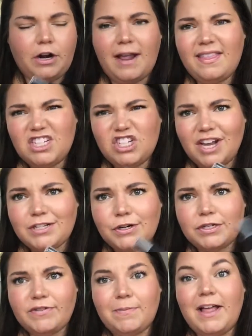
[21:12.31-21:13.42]
and I think she gets
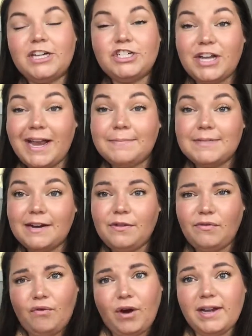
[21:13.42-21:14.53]
hers from Lush, she keeps it in the
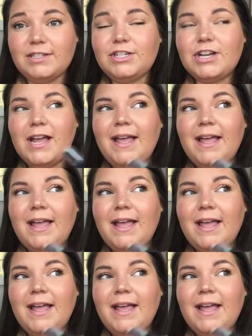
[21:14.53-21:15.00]
fridge,